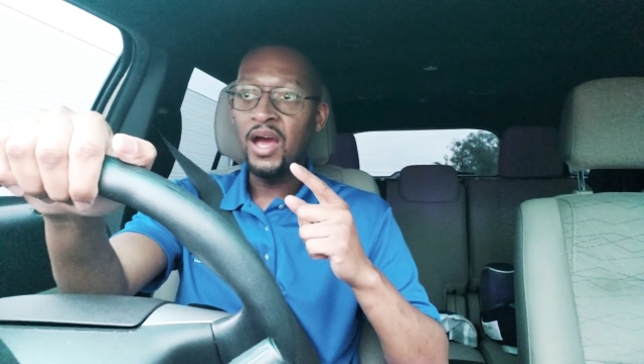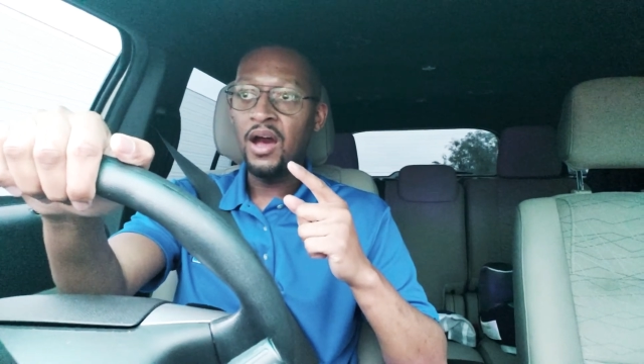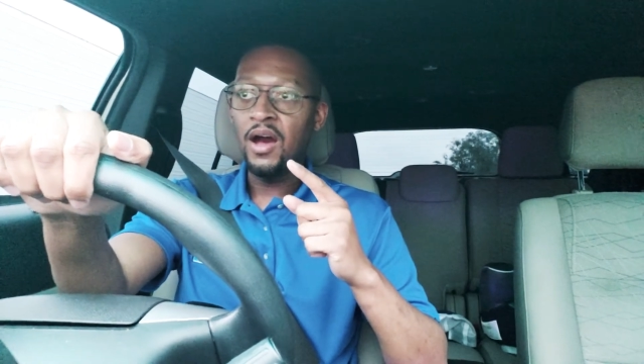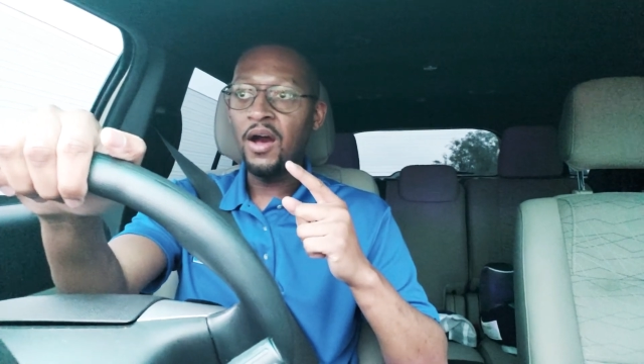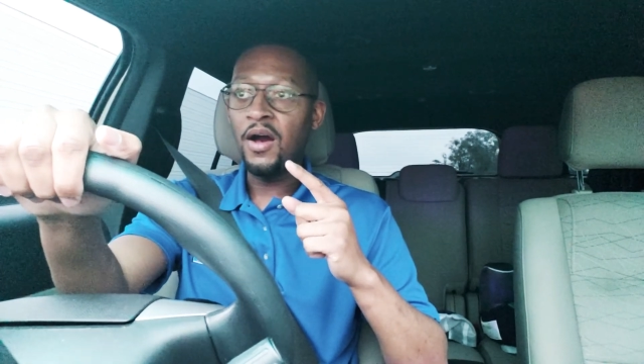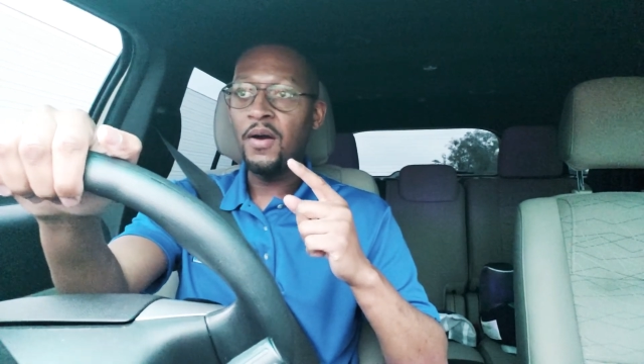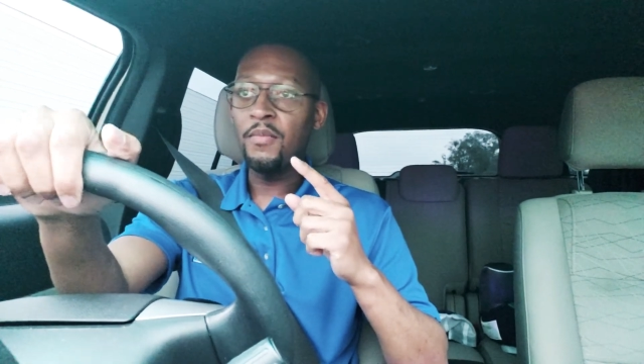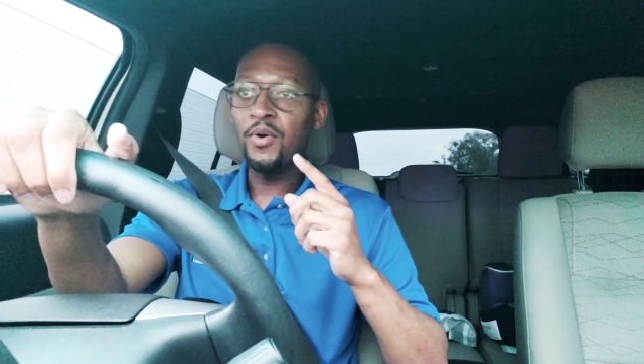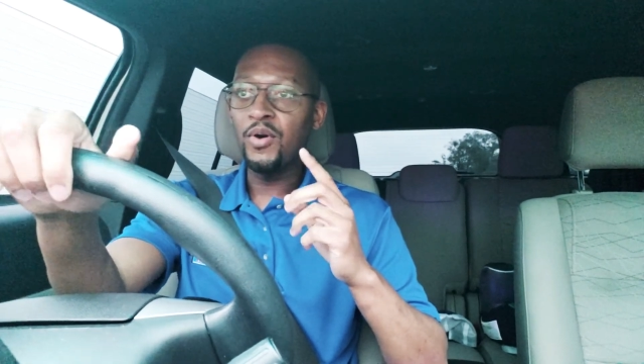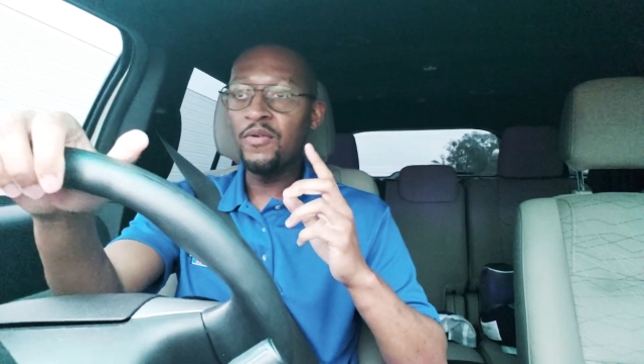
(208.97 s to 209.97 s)

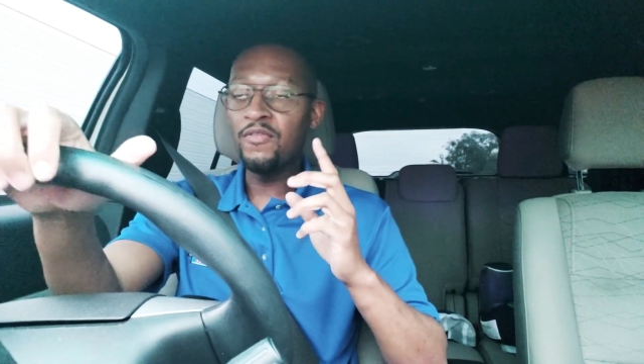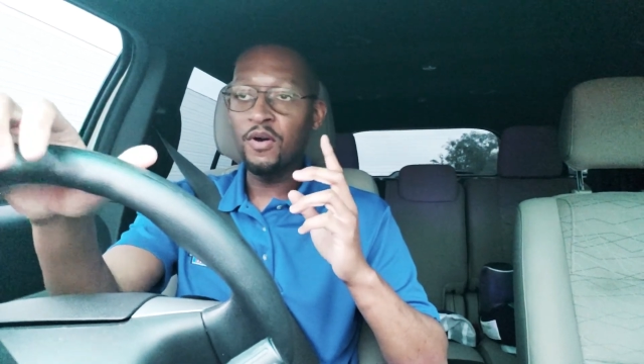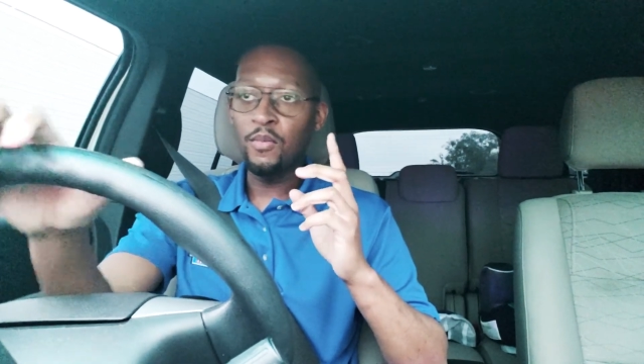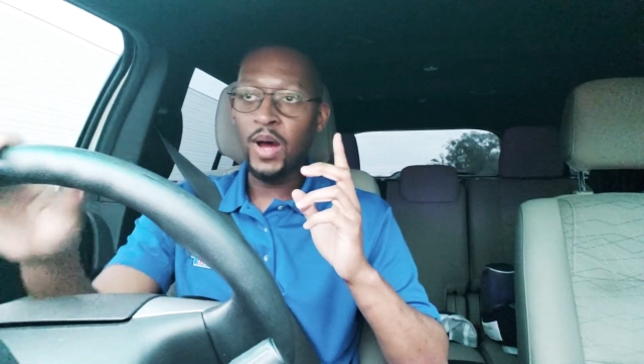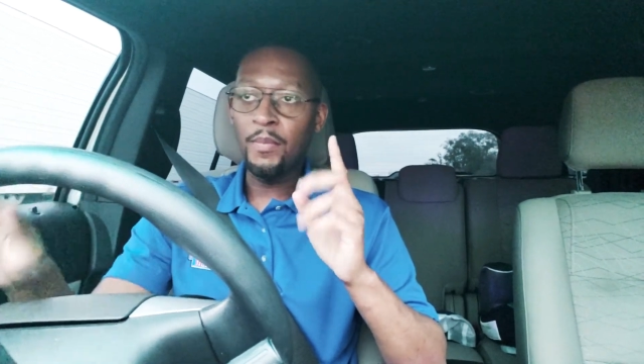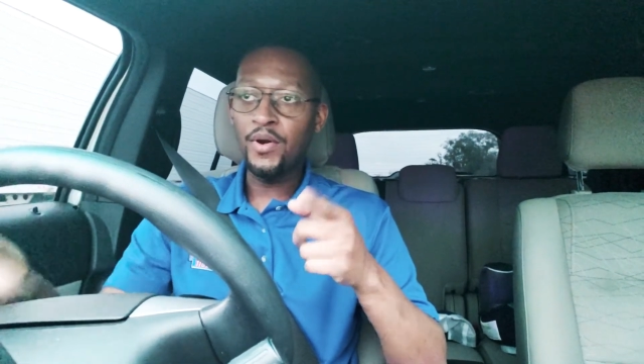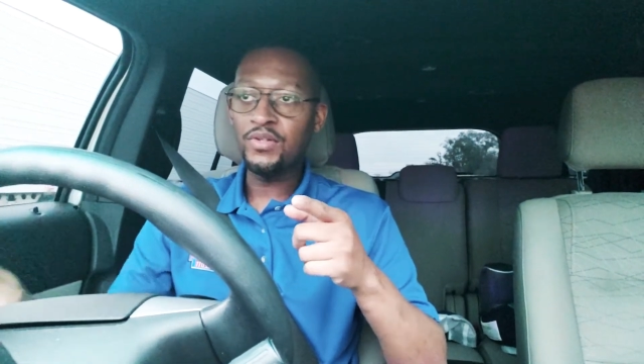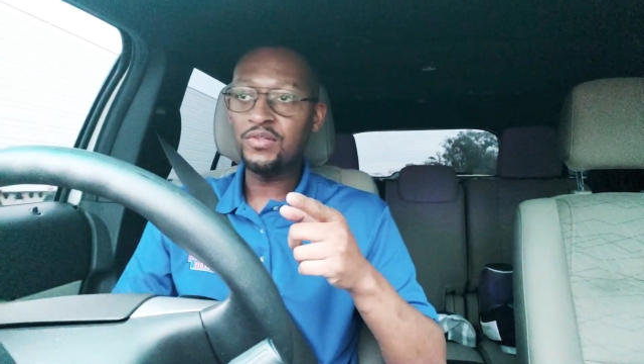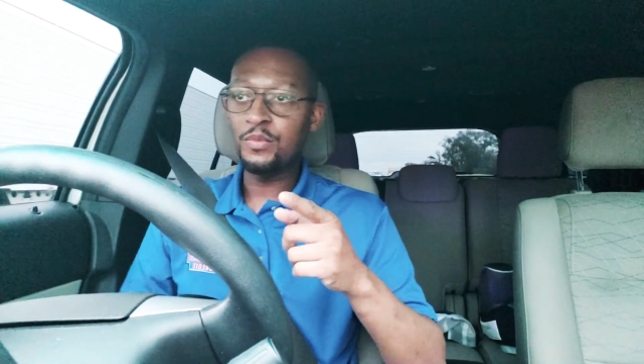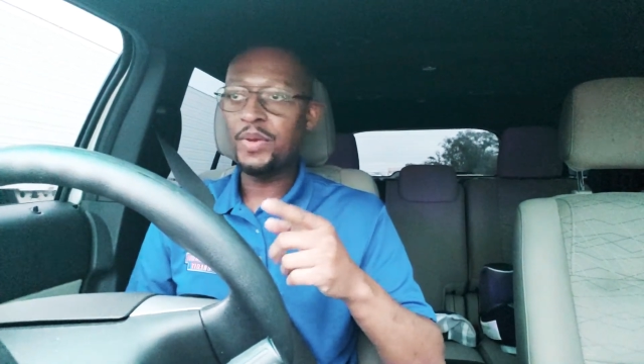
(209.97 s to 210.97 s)
either on my
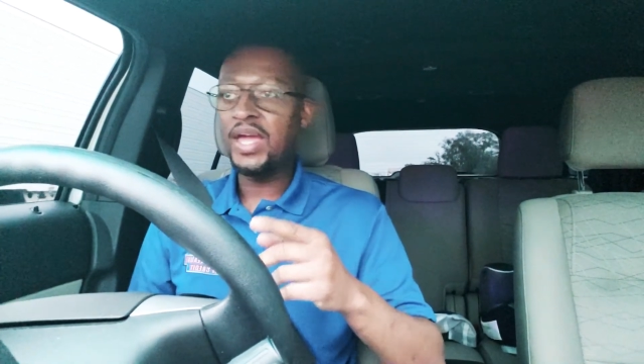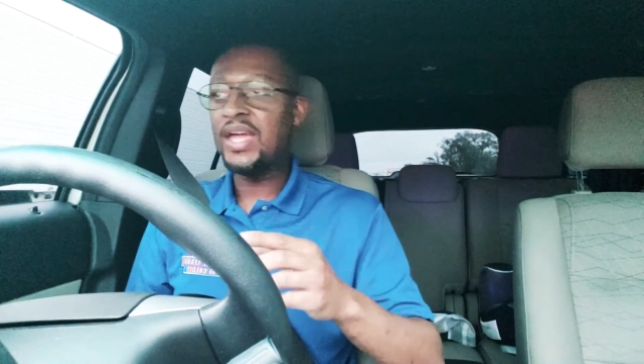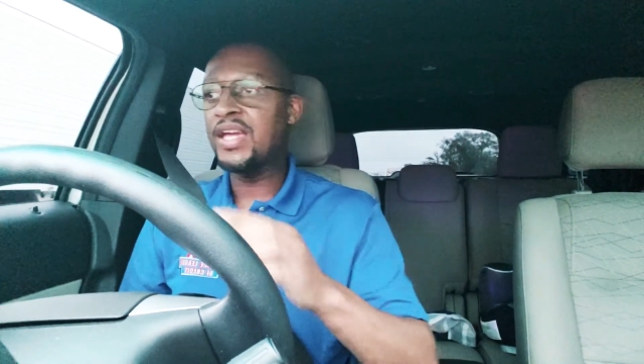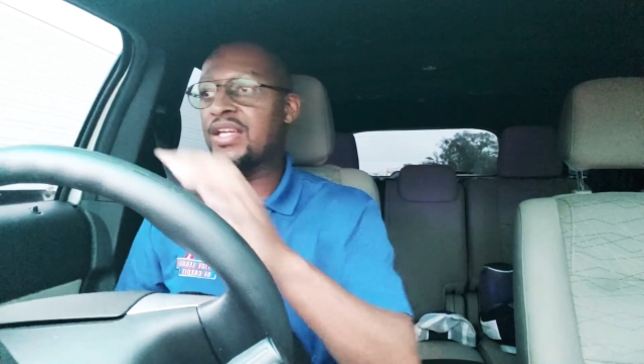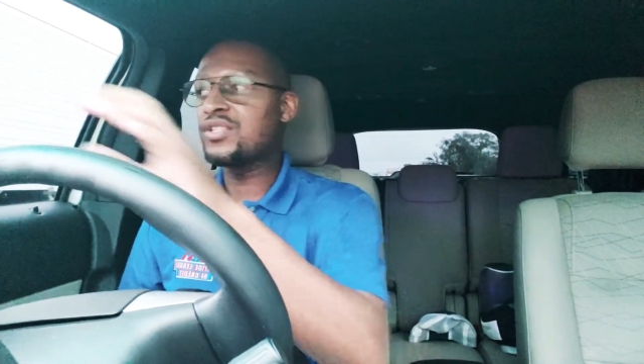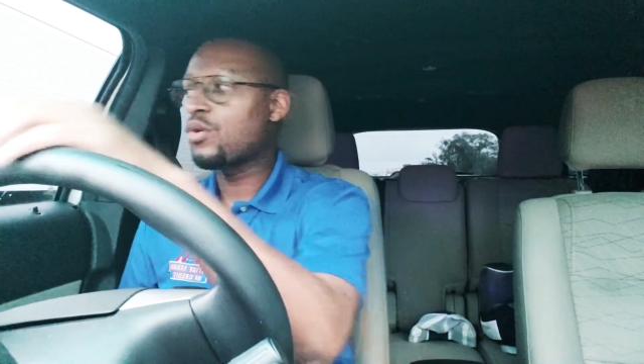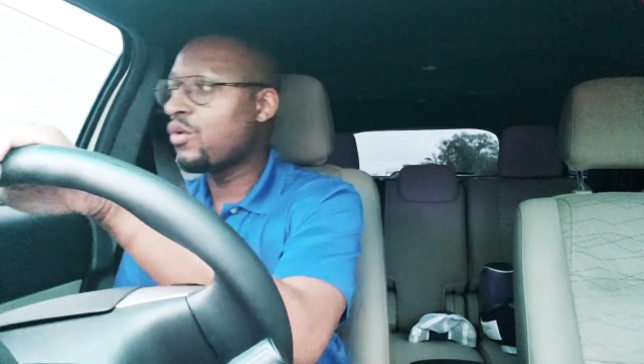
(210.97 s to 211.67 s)
personal page